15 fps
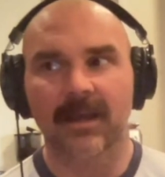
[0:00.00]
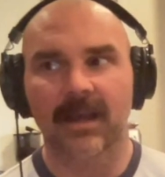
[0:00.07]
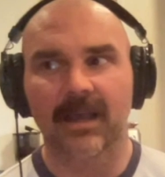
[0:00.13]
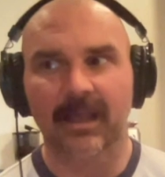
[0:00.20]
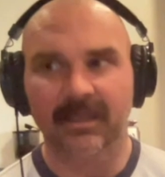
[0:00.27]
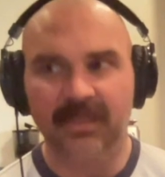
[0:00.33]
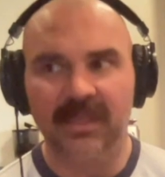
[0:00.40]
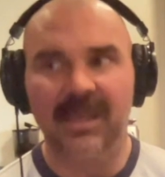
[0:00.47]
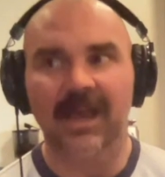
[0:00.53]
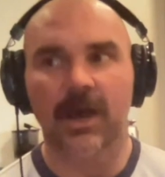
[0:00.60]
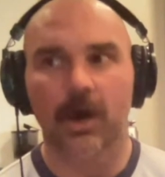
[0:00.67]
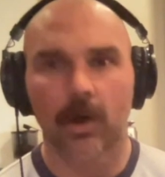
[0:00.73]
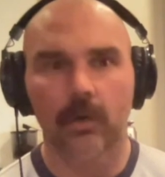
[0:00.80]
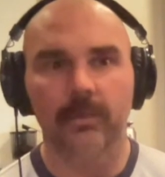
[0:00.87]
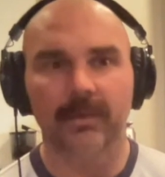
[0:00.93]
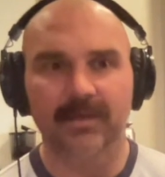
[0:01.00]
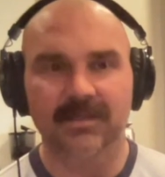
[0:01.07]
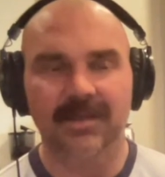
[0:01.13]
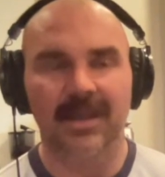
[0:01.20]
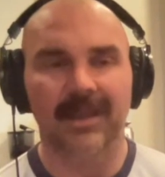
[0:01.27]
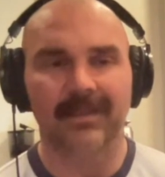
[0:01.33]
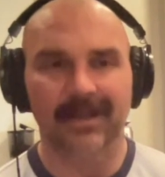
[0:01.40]
I think I
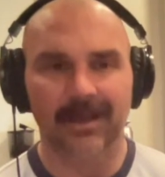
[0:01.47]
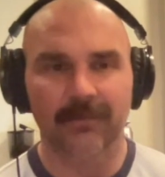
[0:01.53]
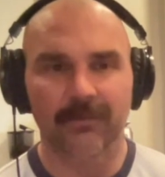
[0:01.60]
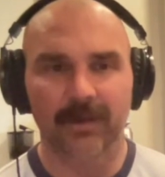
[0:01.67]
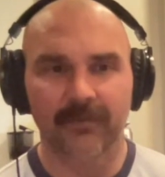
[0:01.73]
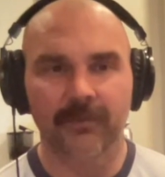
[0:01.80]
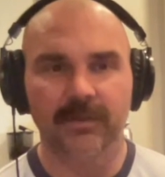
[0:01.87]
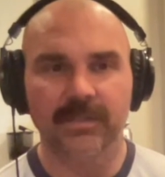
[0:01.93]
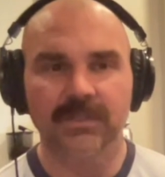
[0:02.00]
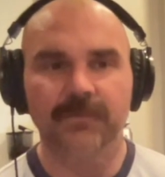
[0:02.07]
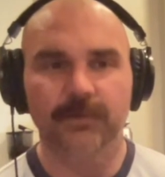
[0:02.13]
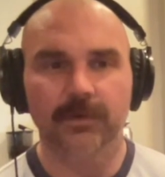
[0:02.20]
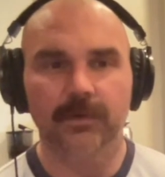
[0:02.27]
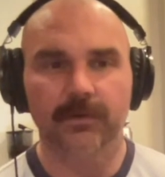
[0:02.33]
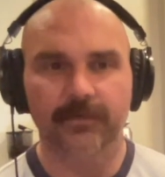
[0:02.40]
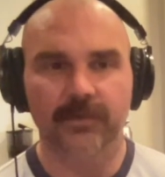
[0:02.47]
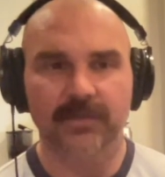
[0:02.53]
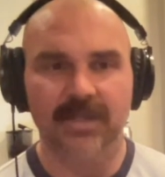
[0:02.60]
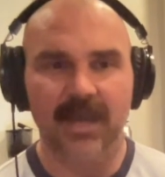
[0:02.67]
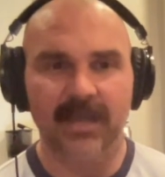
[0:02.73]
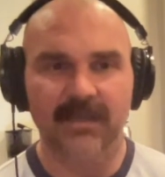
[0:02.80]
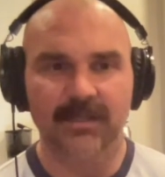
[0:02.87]
always had that reverence for
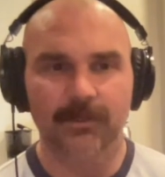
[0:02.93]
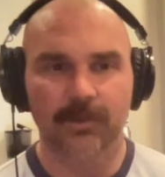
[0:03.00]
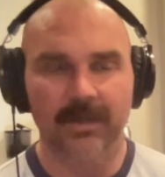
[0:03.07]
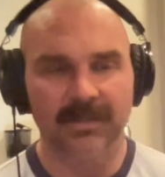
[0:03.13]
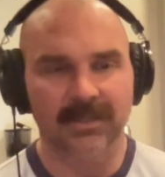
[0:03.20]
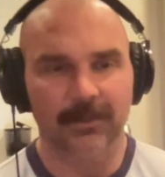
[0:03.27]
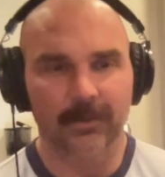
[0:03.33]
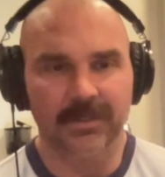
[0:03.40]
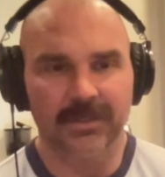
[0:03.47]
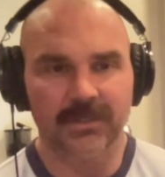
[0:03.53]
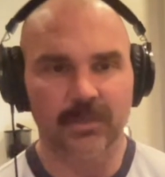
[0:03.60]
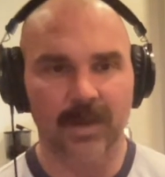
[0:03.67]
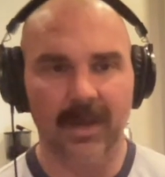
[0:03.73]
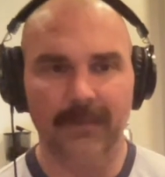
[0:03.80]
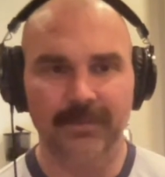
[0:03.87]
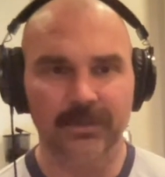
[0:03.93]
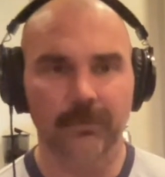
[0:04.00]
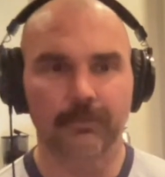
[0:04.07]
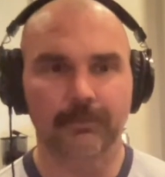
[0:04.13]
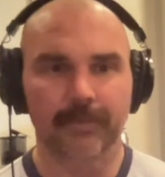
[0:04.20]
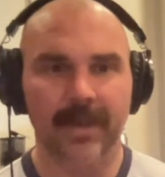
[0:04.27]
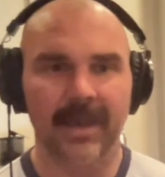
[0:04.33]
tag team wrestling, which is why I'm
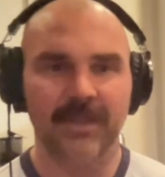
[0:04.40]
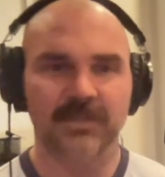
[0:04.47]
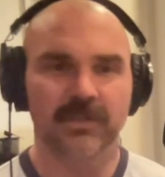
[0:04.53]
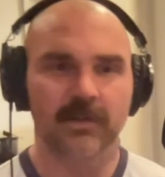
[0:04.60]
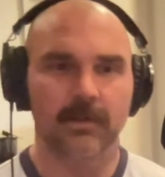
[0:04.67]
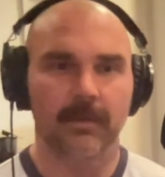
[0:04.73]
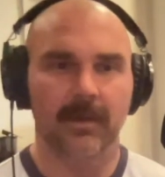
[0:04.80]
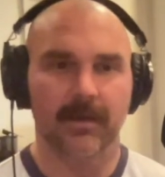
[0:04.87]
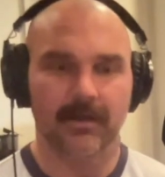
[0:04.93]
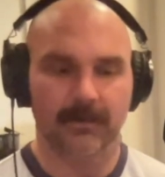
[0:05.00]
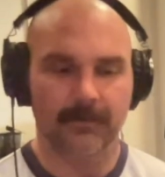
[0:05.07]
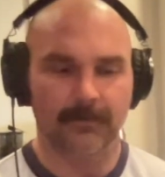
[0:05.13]
so passionate about it.